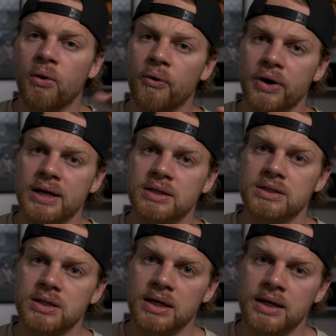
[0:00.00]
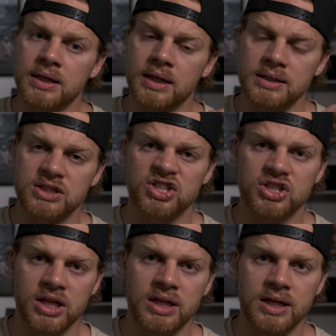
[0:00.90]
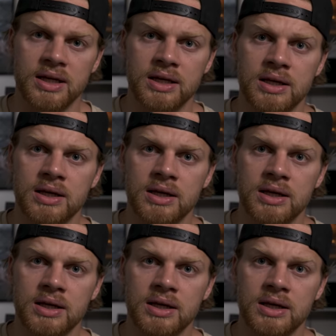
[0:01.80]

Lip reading: orange and like the sunny